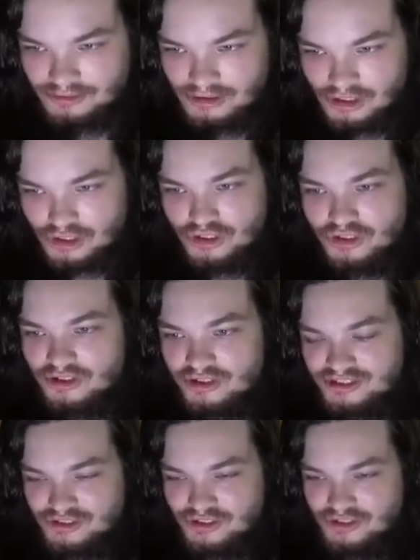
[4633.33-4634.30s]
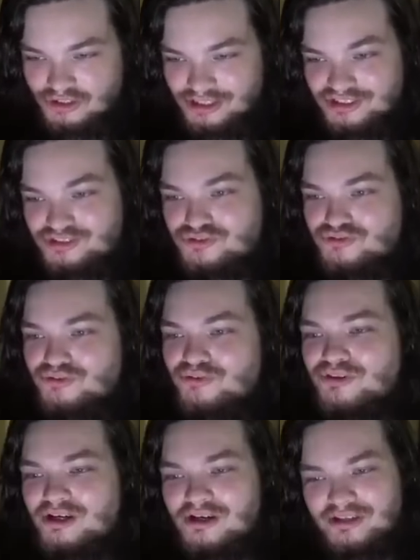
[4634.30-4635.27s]
Occurred is occurred. It's true,
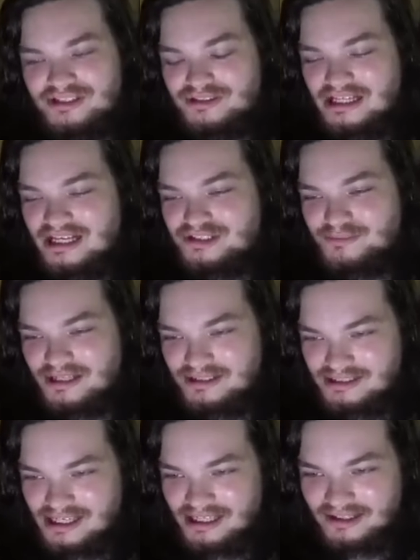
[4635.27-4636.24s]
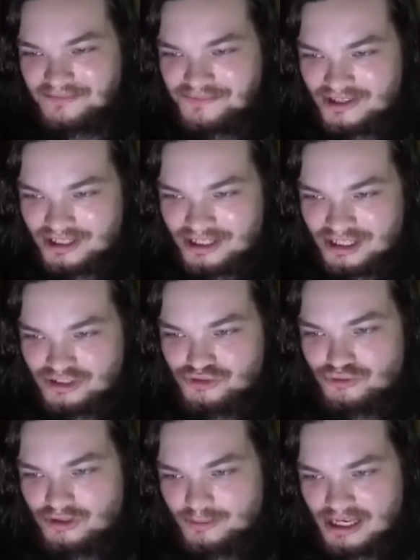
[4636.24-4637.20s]
though. That's, that is my take. It's
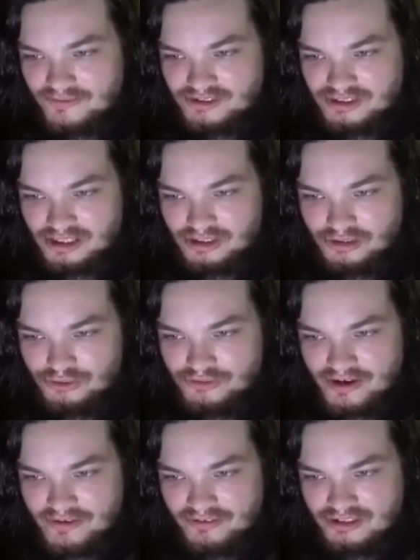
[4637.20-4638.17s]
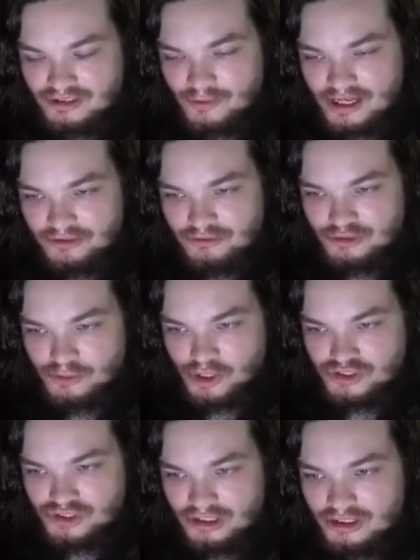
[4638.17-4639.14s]
true that we haven't seen conclusive evidence that Wagner is
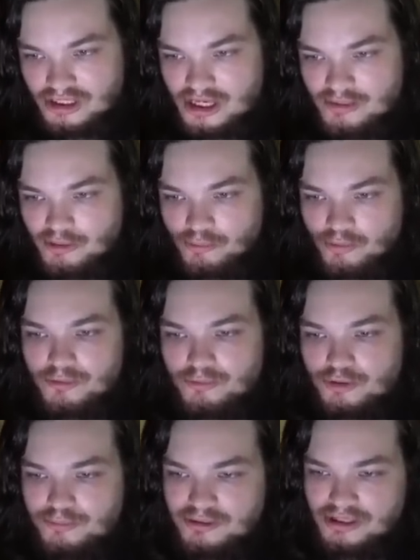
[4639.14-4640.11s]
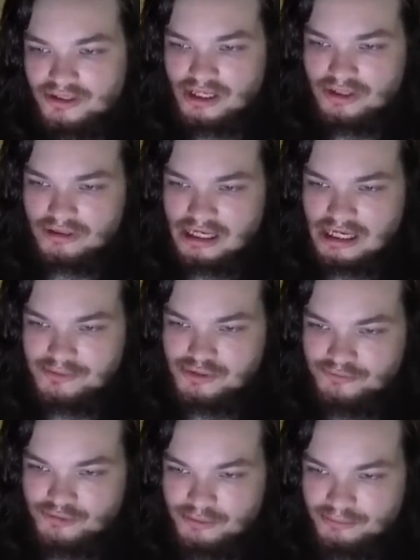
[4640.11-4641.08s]
marching. But what would be the other
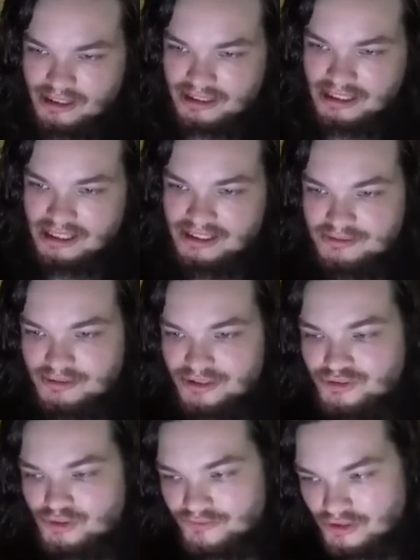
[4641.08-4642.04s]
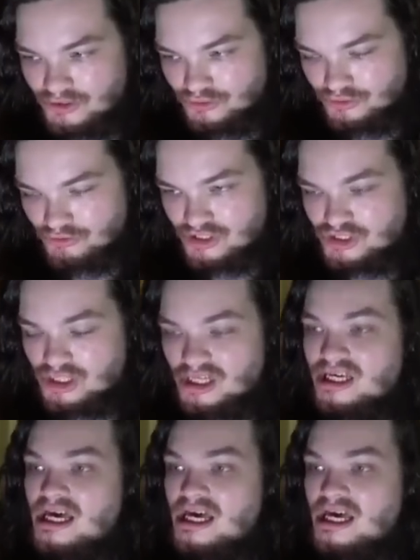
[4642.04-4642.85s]
option for the blockades and military vehicles in Russia?